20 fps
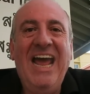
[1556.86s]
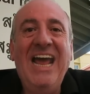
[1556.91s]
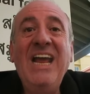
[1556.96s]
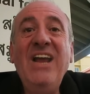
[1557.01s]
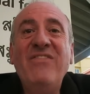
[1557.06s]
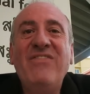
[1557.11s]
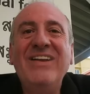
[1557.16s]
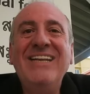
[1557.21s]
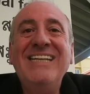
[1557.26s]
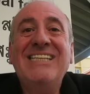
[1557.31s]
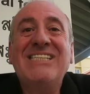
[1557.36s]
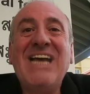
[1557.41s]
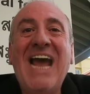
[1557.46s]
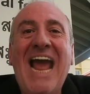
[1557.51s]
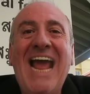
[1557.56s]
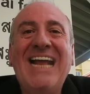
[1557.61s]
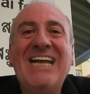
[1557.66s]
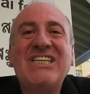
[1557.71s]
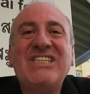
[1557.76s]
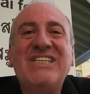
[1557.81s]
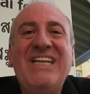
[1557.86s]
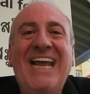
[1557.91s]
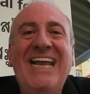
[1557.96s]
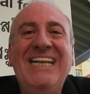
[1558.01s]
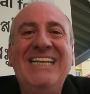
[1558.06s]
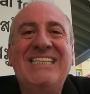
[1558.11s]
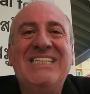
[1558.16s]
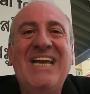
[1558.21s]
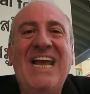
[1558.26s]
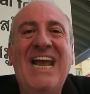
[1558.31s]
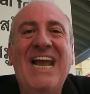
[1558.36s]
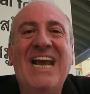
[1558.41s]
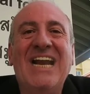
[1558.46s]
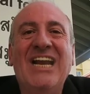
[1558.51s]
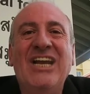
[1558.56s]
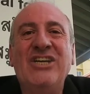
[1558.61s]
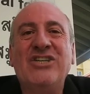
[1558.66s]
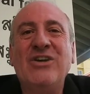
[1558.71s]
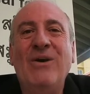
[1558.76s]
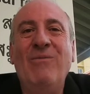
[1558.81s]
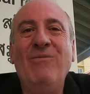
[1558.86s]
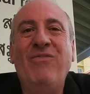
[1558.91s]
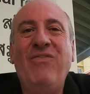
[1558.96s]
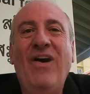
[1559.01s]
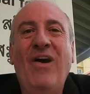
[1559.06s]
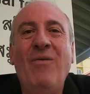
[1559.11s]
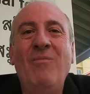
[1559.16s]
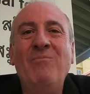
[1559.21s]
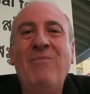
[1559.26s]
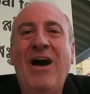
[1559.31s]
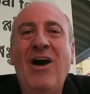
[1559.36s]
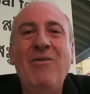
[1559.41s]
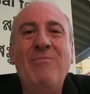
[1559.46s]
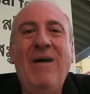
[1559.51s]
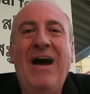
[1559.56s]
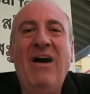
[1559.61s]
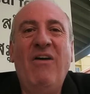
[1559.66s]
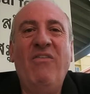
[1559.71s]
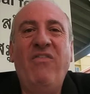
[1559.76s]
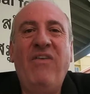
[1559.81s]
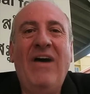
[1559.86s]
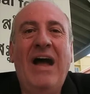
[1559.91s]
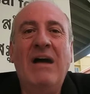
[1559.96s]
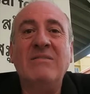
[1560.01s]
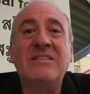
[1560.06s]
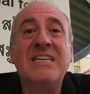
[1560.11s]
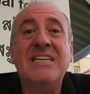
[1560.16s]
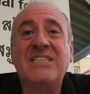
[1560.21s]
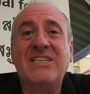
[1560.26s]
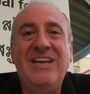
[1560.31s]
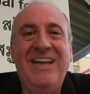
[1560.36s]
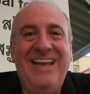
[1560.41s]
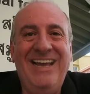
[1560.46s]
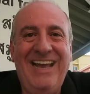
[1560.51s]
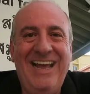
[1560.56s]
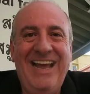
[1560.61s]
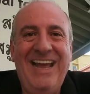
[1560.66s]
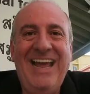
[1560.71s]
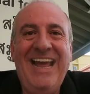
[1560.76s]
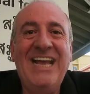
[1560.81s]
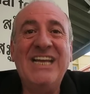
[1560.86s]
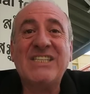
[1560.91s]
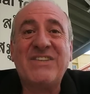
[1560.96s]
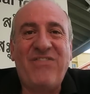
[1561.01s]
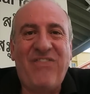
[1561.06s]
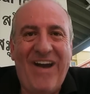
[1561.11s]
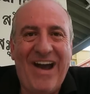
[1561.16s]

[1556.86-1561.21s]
Even texting Tinglish on mobile phones, it's